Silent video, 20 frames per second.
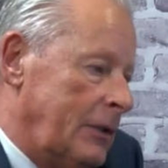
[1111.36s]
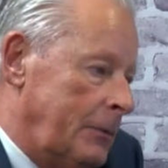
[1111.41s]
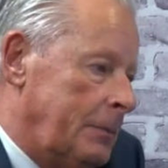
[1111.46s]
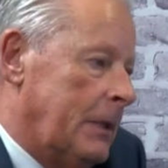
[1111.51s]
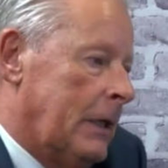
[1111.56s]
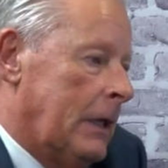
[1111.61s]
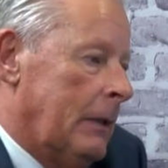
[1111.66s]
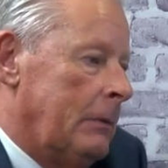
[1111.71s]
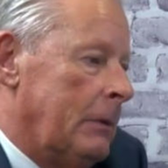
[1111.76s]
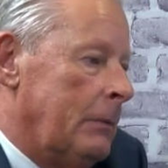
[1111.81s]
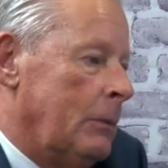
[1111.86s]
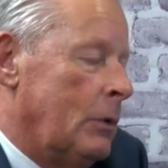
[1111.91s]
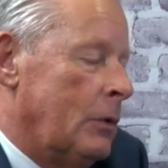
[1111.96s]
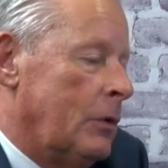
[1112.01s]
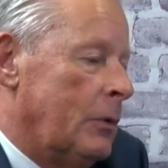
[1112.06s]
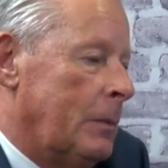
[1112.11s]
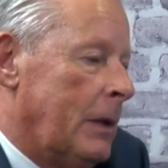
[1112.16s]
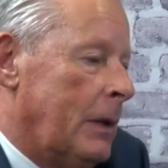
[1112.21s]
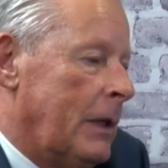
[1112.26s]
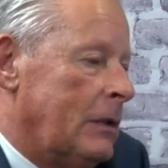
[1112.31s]
is becoming more
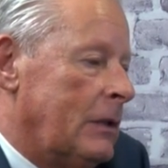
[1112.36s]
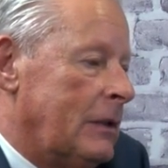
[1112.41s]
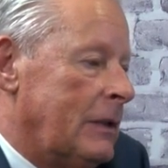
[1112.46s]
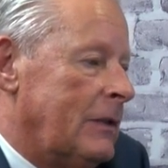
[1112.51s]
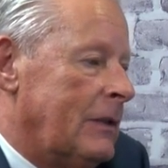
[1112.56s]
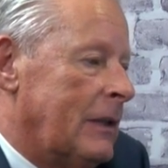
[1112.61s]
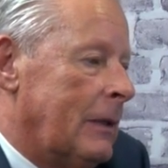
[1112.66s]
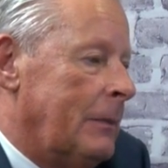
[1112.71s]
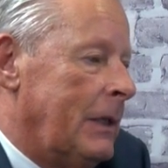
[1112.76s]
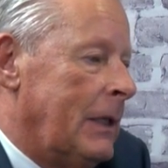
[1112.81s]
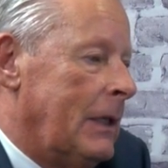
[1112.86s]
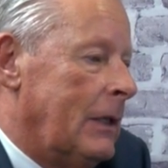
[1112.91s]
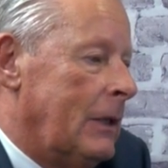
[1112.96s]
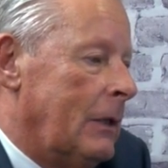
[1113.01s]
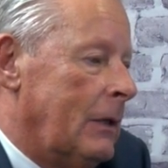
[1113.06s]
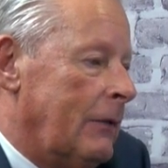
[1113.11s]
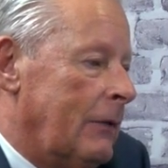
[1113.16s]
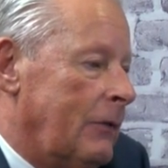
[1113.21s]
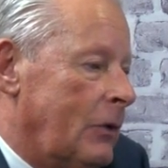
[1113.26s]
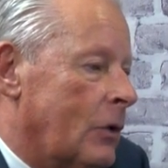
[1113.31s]
specialist. I mean, I
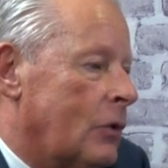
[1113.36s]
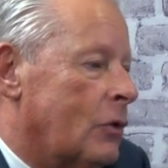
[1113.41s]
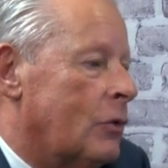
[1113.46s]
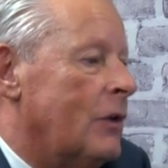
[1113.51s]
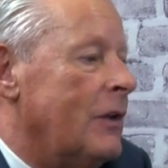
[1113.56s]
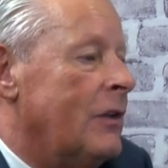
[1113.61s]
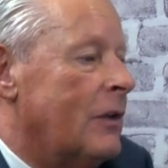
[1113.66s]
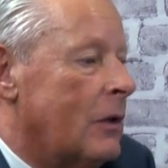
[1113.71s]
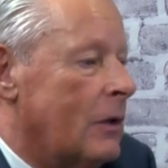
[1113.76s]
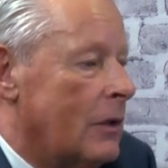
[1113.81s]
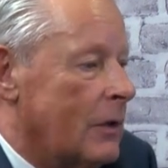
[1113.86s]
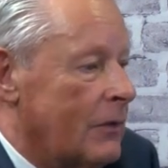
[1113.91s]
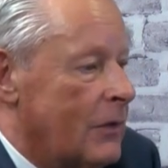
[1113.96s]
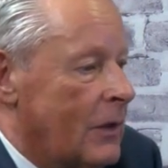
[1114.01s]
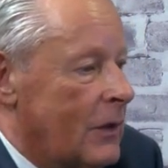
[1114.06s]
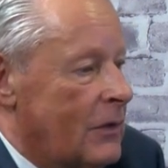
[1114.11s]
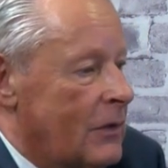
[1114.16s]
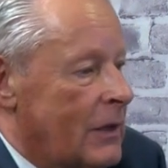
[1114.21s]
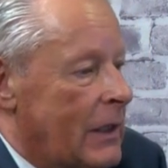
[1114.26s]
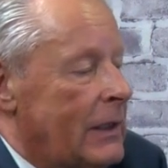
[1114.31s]
know if you're critical of
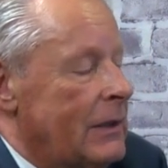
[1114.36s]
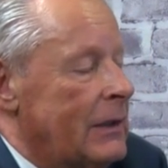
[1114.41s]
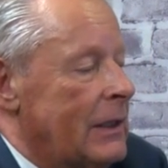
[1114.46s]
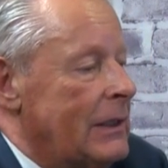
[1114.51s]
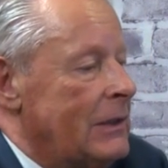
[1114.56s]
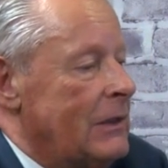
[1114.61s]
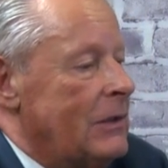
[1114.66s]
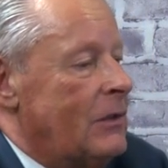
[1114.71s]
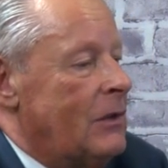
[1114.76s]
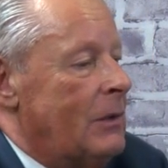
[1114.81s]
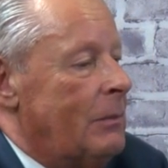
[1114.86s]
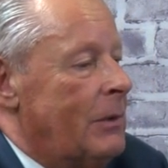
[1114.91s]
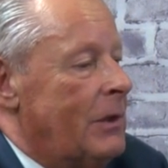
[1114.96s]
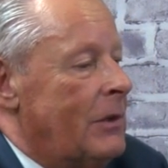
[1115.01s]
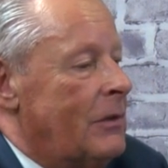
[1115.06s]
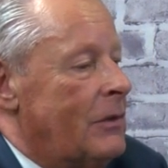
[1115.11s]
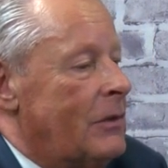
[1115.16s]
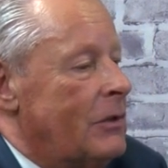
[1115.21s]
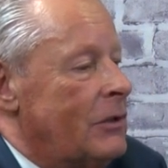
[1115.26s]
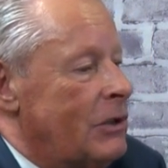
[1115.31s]
the estate agency
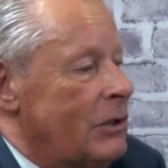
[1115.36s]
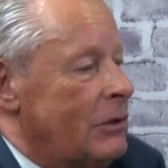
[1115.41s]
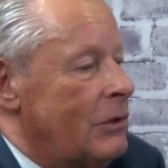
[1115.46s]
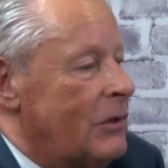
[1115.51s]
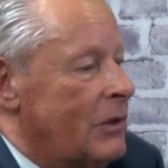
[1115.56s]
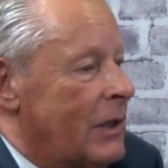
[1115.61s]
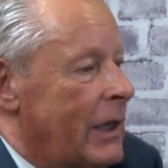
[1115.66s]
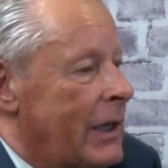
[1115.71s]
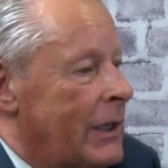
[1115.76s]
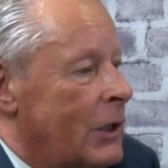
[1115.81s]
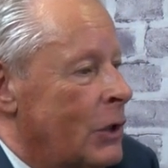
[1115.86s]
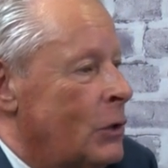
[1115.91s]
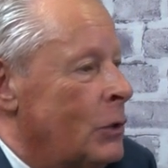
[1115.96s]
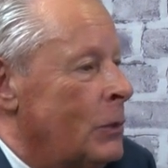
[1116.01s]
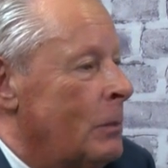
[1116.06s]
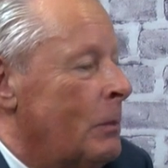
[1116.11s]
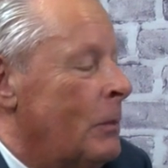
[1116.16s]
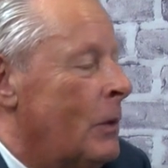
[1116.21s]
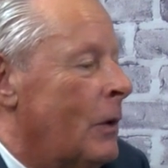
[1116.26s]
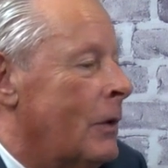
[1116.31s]
business, you'd say in a
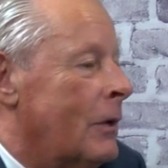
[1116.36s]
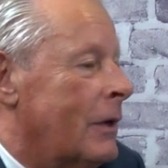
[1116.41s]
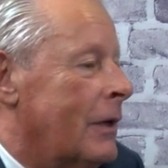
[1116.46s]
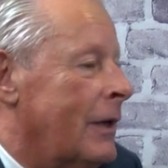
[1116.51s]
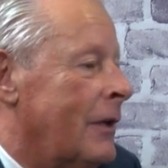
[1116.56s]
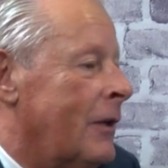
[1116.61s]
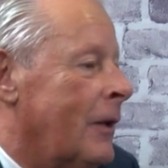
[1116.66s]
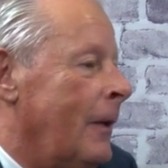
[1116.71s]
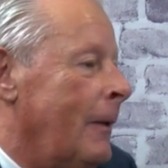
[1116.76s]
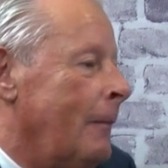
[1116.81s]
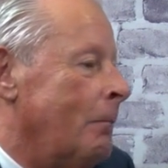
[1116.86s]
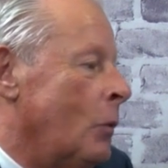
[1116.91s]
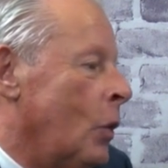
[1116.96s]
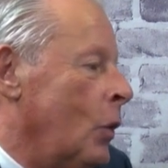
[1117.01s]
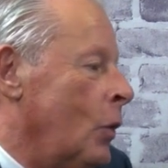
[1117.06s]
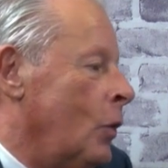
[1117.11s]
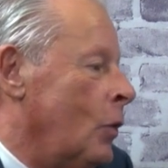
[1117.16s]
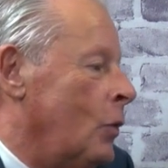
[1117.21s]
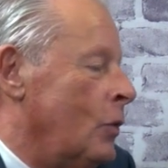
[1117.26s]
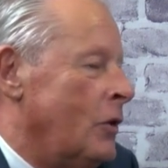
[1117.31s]
good market,
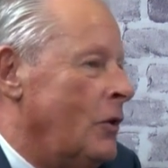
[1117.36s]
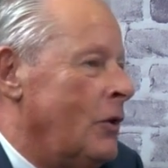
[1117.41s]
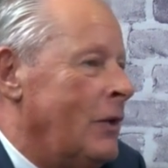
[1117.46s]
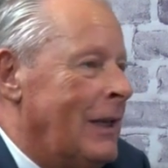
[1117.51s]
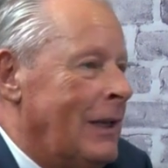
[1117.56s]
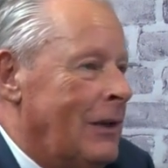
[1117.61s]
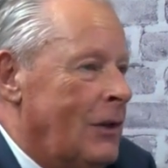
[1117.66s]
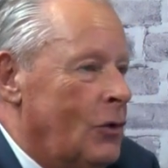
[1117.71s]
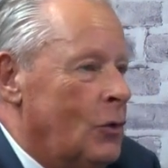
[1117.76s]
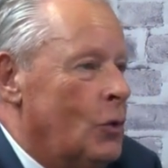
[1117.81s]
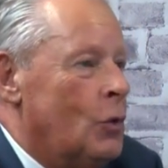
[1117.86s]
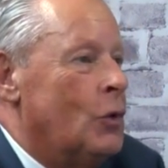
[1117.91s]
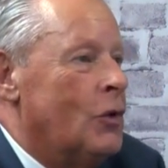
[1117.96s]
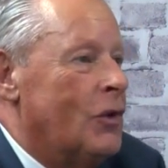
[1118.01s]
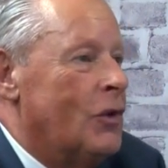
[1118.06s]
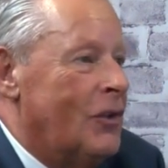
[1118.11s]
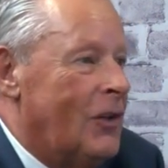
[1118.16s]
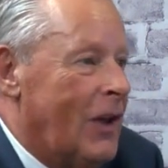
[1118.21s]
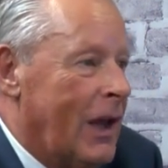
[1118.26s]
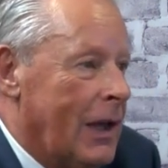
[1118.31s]
all you need is
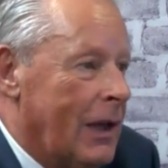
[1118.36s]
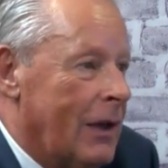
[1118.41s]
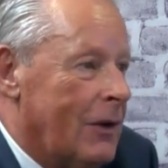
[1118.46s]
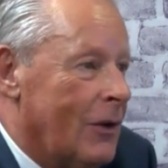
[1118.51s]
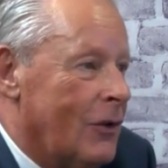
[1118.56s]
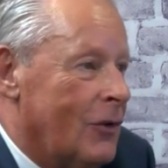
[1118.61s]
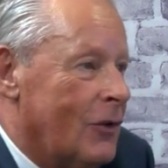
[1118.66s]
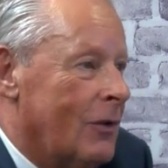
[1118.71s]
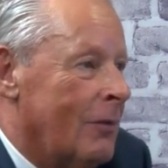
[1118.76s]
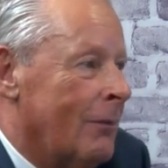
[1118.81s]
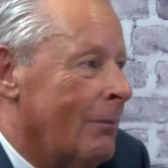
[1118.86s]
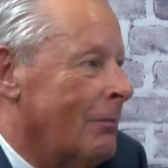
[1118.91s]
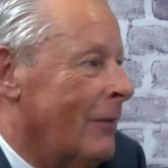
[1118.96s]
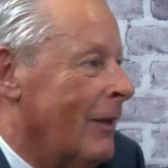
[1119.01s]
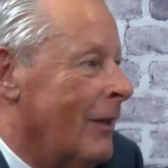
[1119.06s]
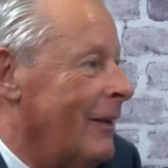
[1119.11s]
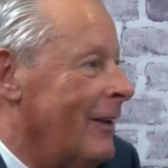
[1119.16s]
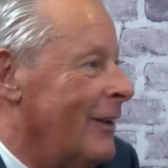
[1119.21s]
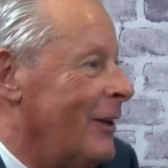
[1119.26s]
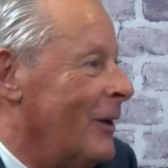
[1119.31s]
order takers,
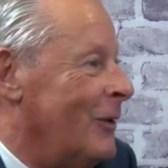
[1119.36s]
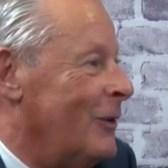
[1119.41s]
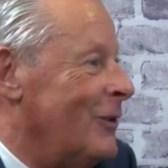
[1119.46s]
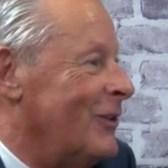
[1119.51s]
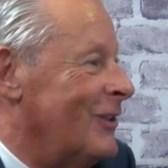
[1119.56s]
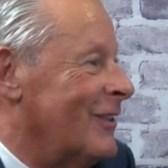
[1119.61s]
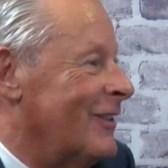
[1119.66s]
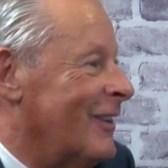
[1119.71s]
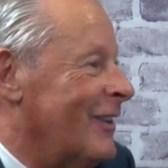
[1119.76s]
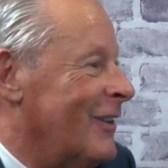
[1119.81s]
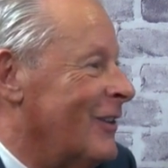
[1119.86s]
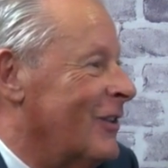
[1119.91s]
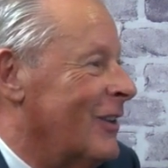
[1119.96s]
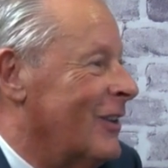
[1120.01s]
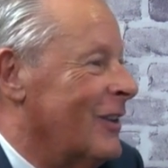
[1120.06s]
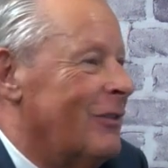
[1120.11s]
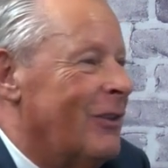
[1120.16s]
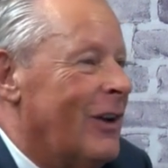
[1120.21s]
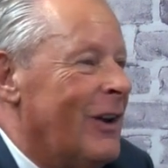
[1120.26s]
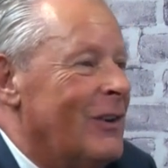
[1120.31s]
who just answer
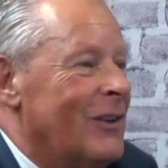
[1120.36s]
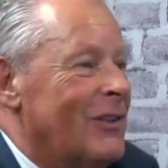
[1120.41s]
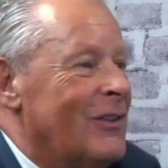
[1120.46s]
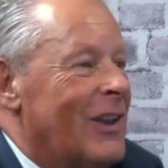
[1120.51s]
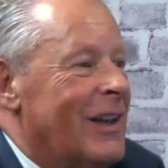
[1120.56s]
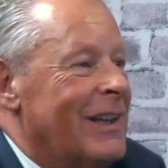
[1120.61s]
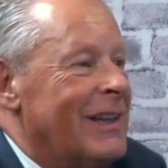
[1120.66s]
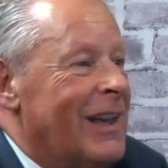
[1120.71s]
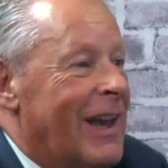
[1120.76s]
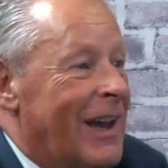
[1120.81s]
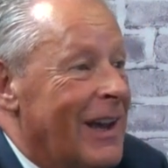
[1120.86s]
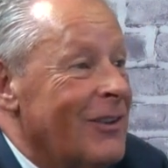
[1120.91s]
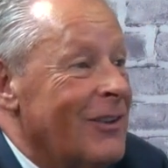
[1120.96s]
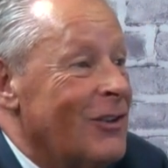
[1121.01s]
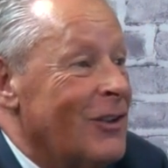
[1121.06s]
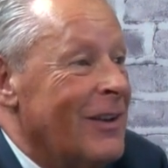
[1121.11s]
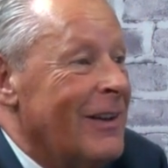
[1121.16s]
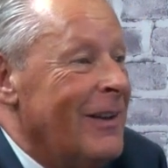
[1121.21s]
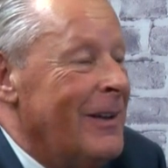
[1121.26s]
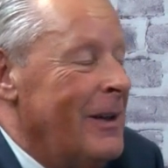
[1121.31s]
the phone and say
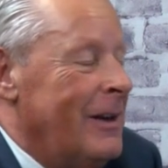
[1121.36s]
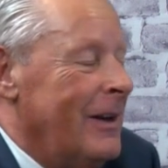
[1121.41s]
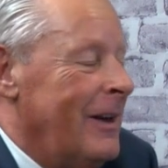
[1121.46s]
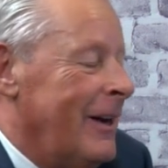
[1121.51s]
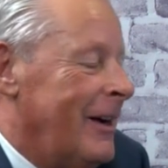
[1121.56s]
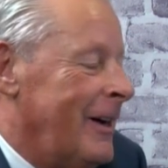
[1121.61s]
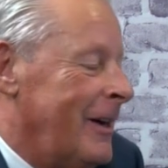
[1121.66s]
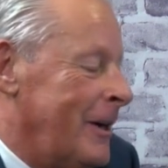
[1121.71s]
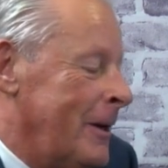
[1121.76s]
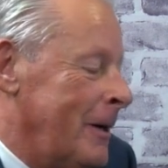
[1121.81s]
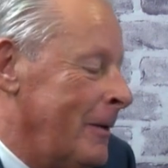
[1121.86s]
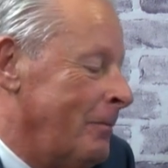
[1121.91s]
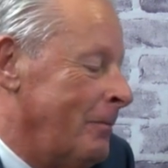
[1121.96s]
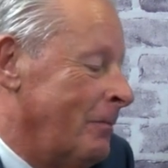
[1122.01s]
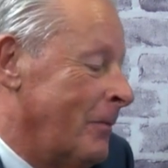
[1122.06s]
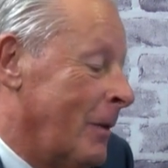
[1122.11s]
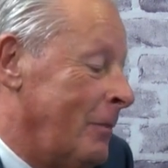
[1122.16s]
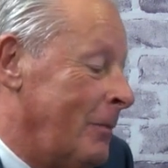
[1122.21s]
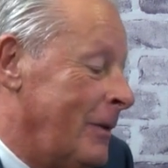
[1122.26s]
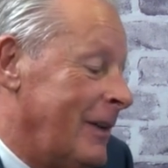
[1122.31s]
yes.
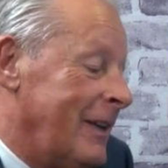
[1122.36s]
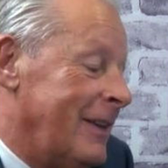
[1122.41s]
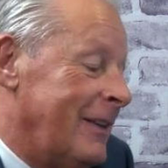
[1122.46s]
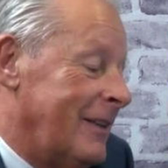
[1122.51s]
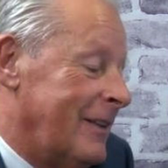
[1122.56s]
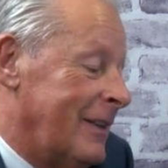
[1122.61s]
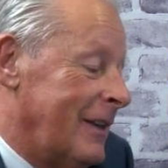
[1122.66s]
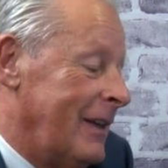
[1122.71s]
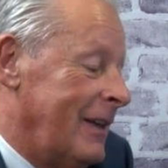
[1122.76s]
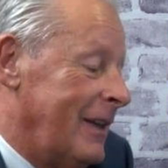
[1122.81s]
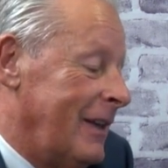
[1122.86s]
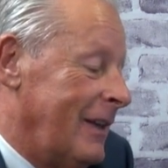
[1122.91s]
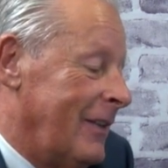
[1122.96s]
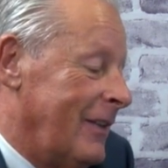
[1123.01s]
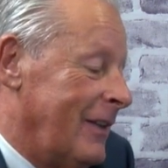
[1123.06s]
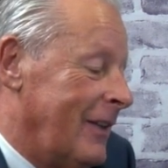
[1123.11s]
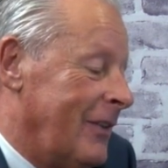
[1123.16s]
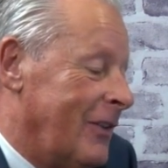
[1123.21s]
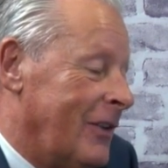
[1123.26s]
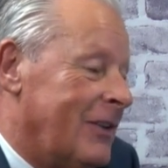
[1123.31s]
But
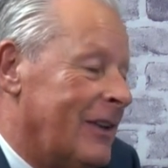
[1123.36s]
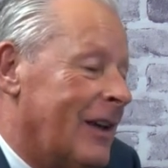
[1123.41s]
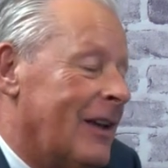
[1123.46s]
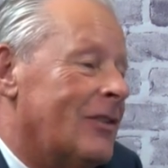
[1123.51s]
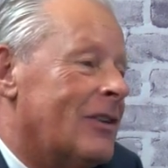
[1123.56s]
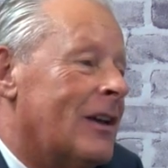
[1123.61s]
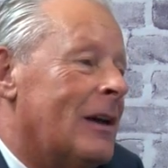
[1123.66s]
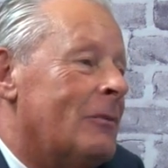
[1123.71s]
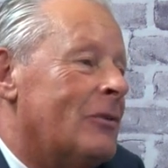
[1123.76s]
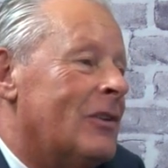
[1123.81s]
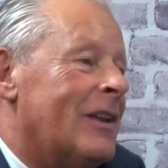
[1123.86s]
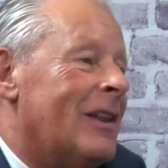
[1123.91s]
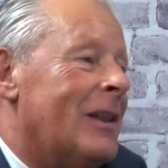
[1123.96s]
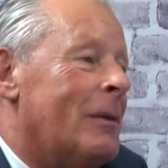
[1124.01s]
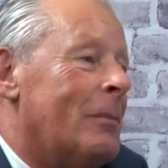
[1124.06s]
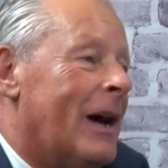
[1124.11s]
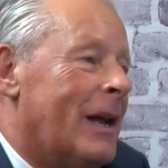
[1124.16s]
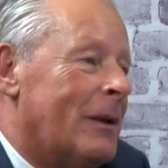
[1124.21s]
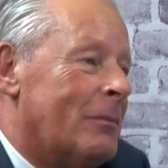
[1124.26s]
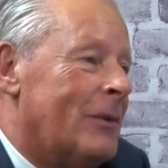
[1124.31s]
the test comes in the
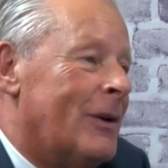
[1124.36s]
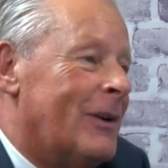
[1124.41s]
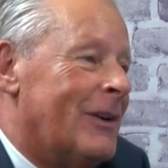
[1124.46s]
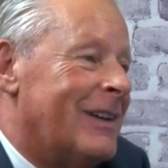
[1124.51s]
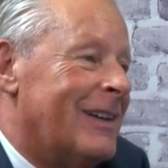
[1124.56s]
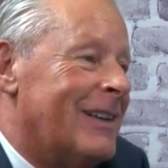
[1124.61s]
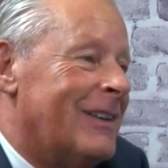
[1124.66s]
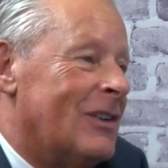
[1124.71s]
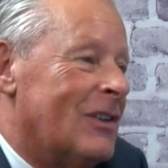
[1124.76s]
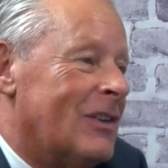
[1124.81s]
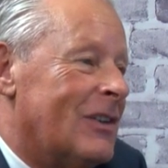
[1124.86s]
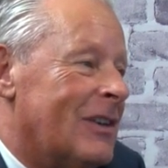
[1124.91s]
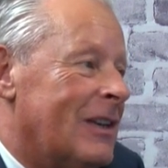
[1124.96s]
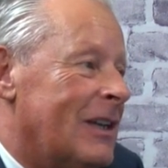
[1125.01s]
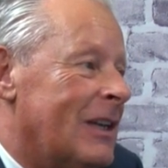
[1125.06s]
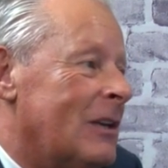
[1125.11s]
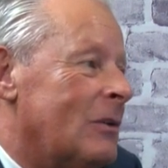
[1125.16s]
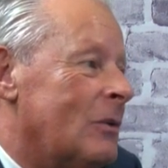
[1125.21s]
bad market, doesn't it?